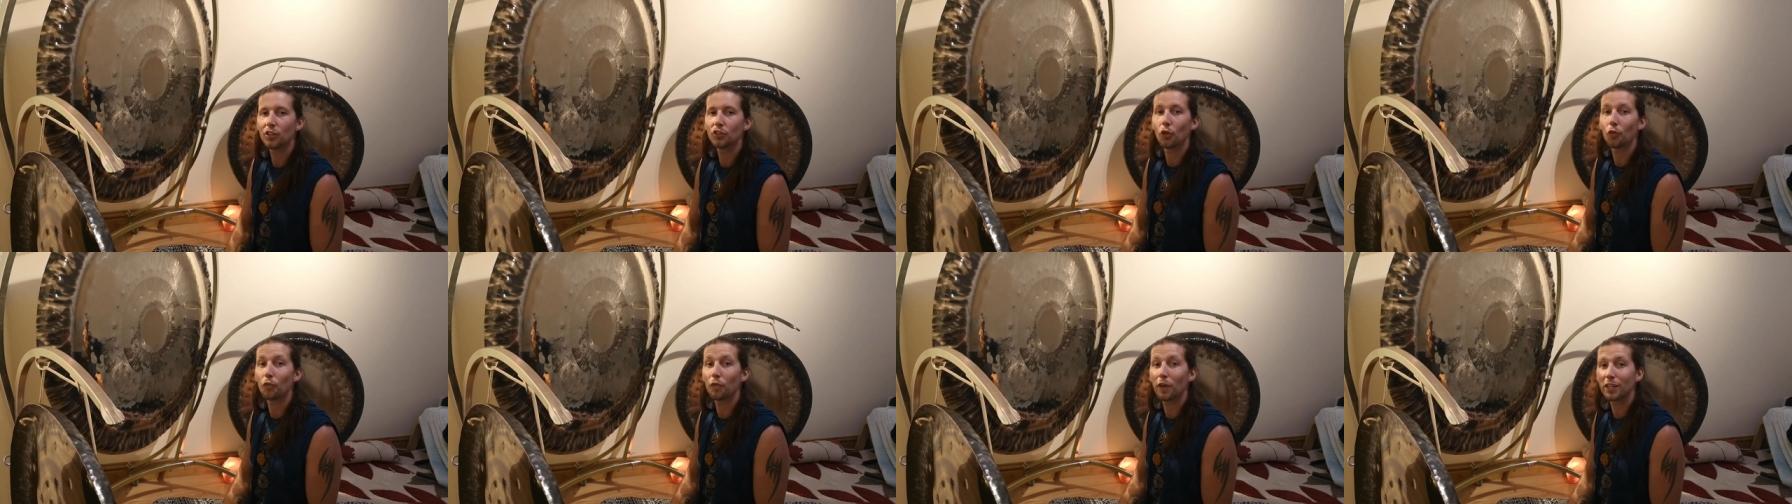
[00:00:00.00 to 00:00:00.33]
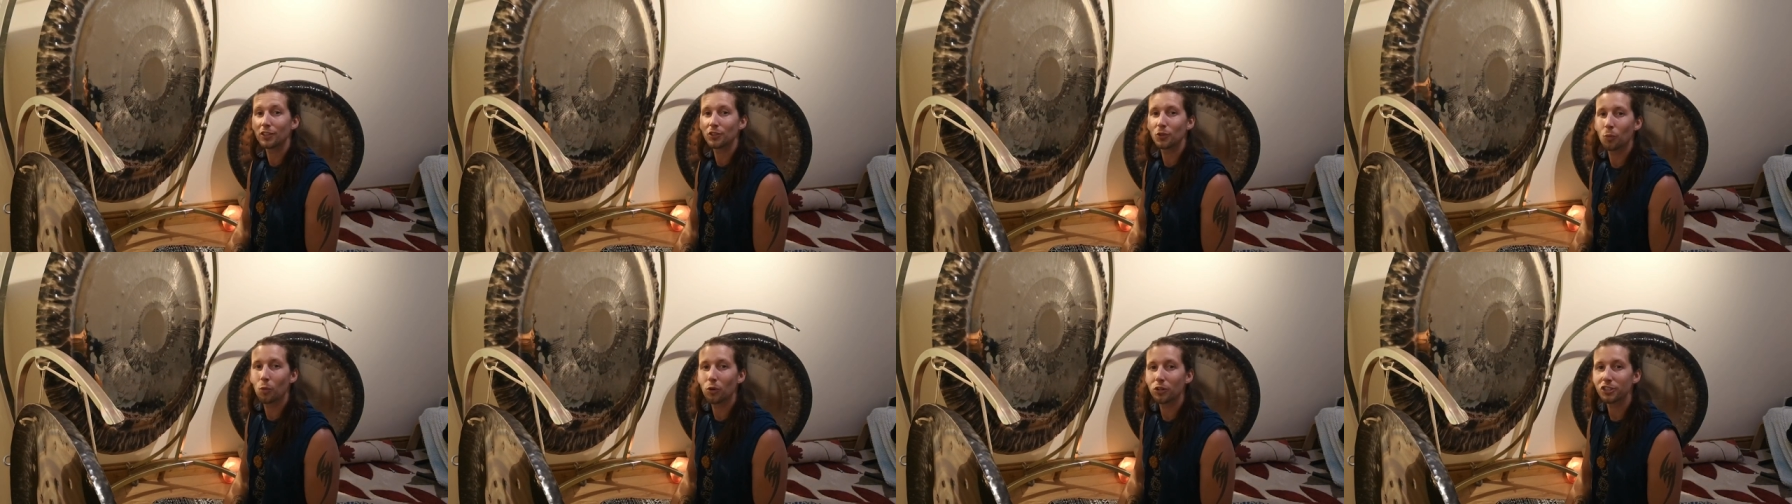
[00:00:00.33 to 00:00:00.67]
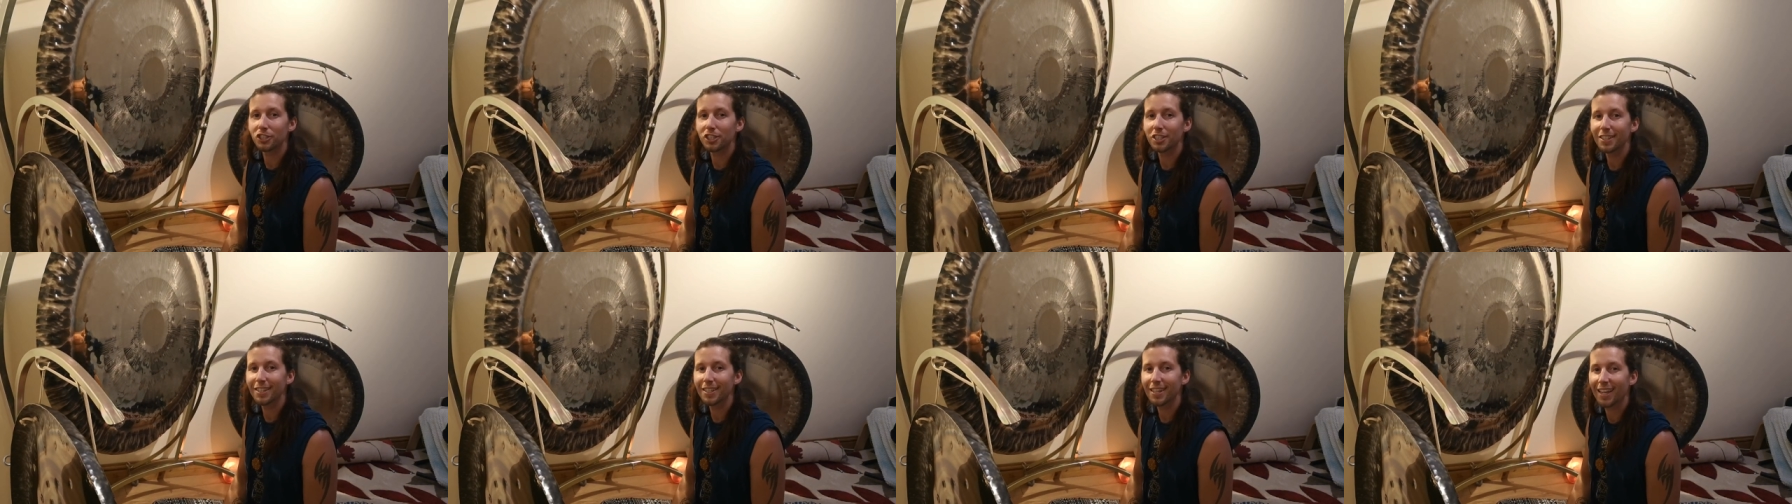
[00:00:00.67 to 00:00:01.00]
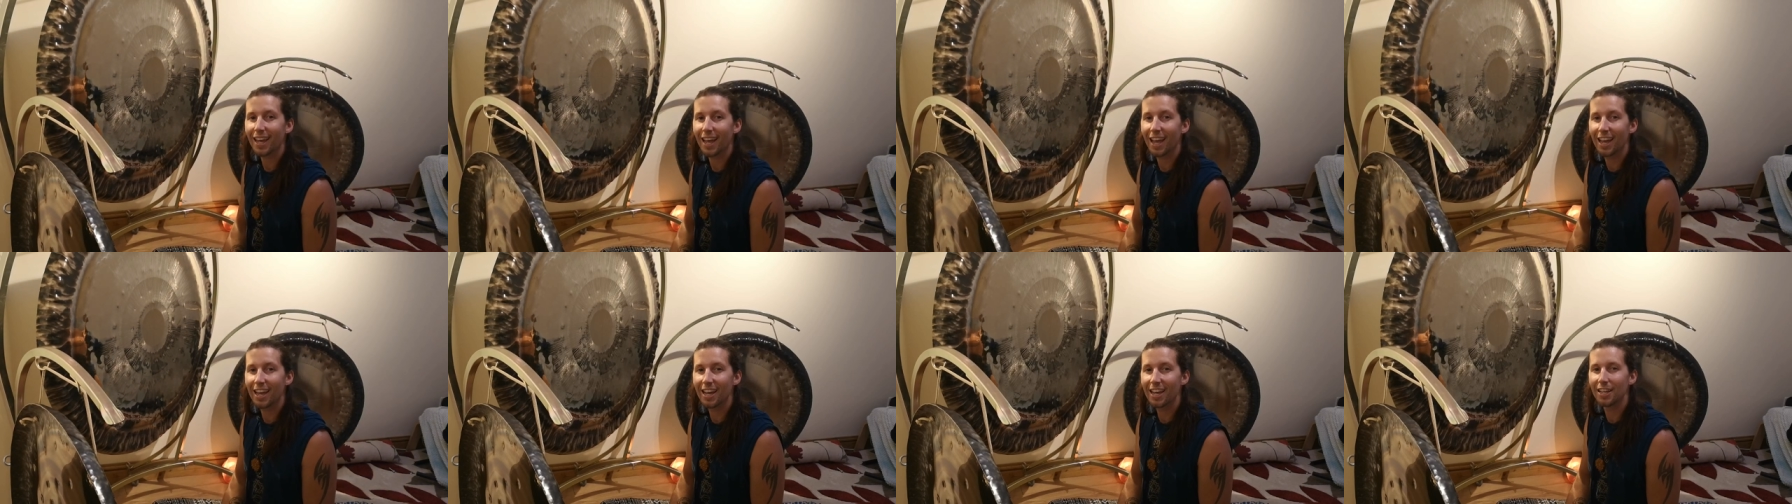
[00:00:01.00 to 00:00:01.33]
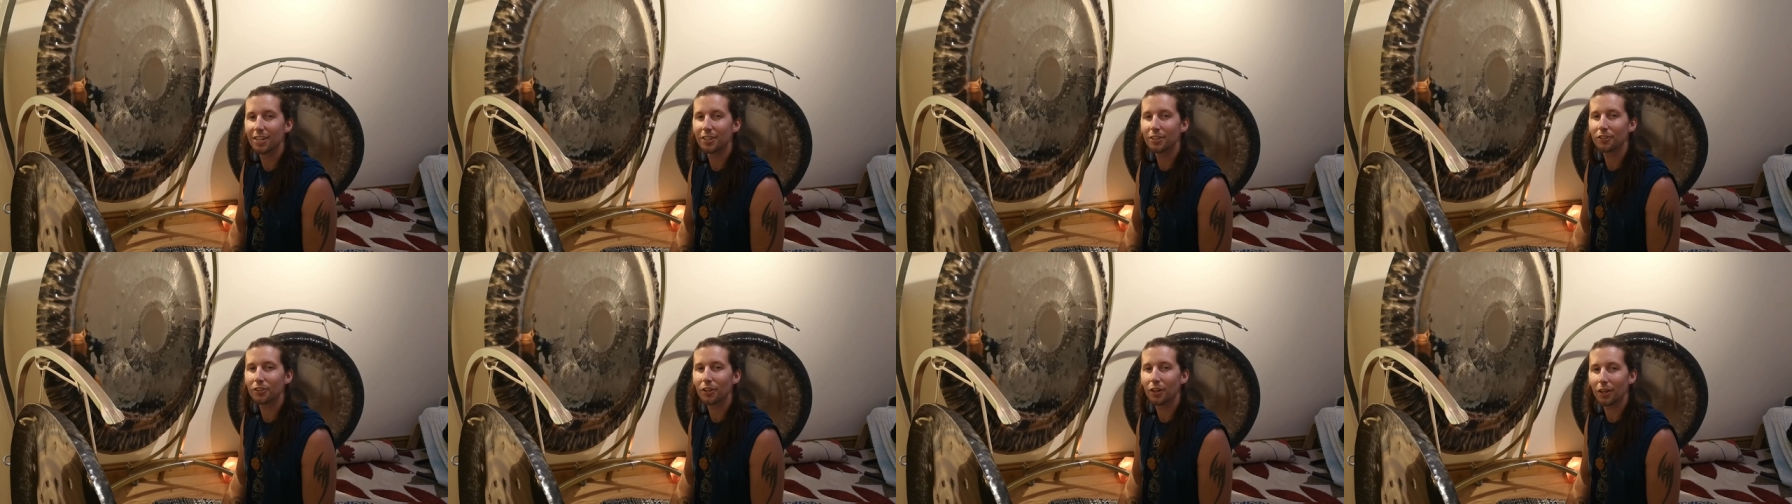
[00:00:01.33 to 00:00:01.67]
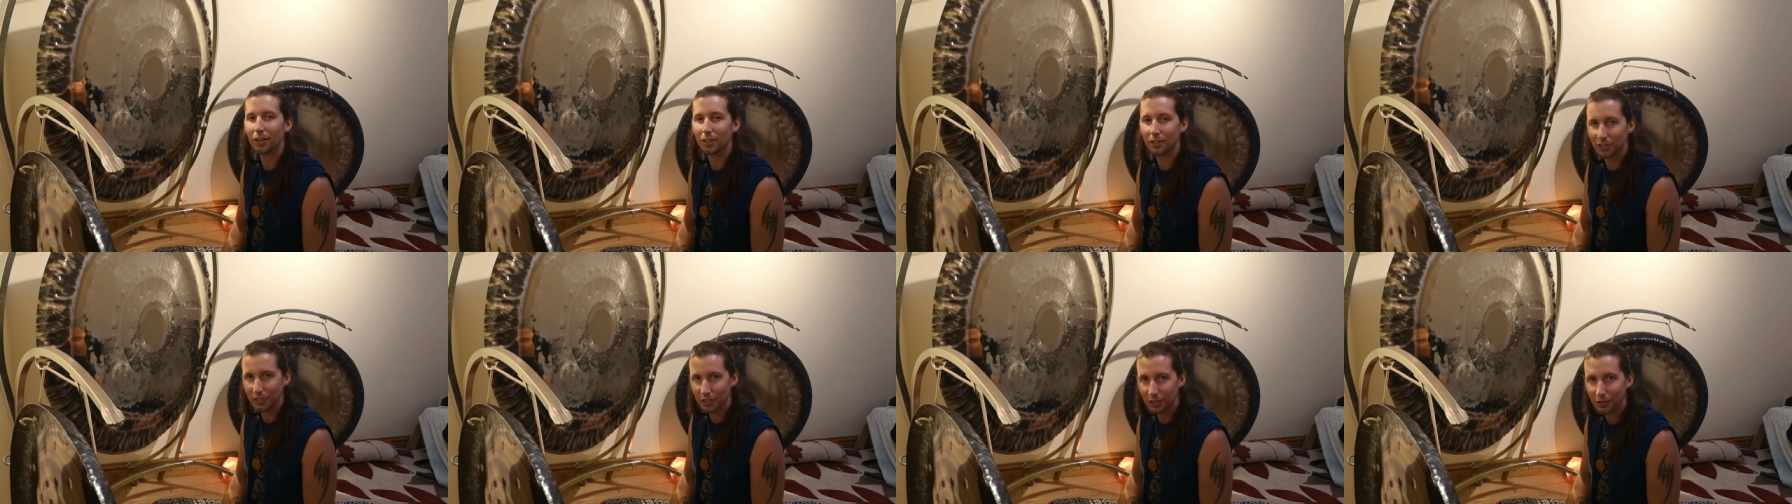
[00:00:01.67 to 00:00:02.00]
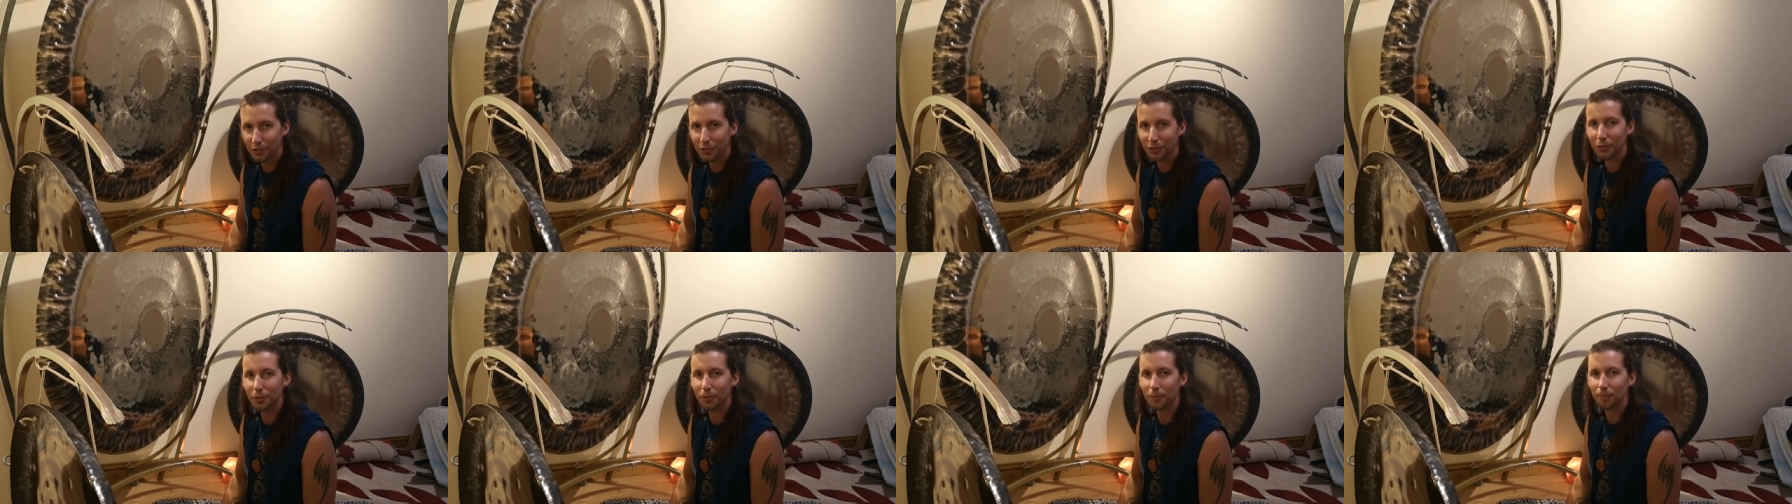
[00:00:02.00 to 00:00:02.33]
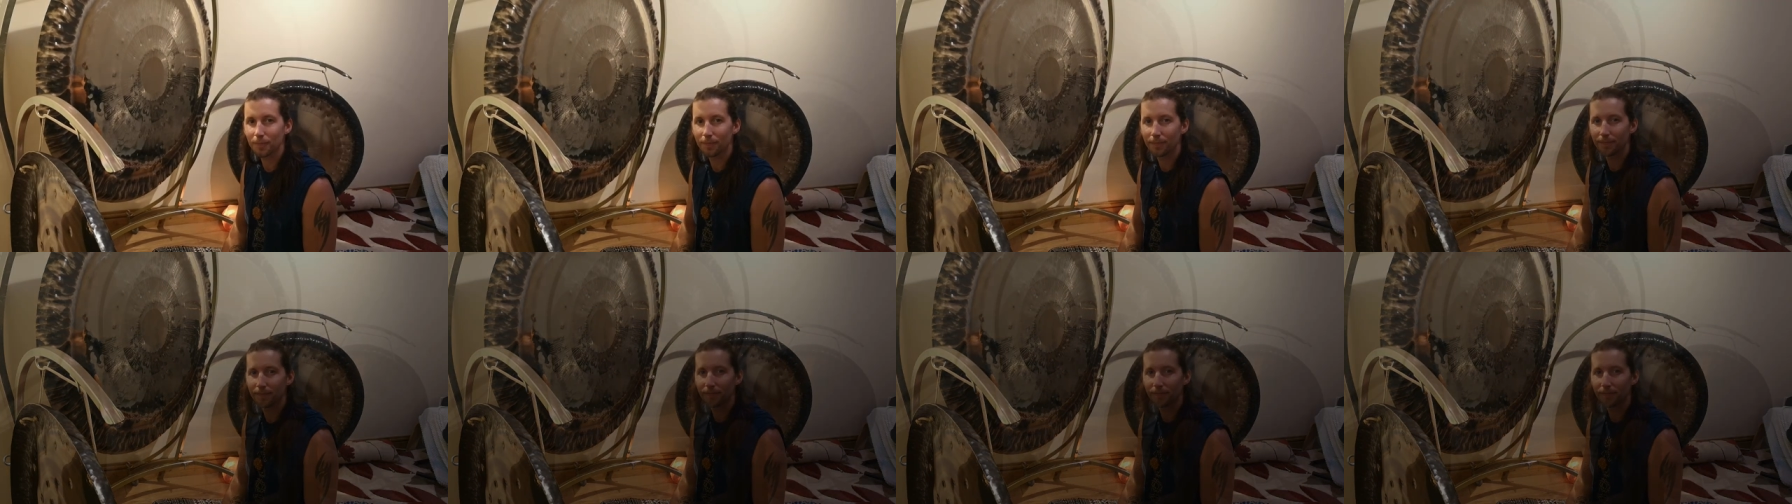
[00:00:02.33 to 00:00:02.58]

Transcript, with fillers: So thanks for watching, and I'll see you soon.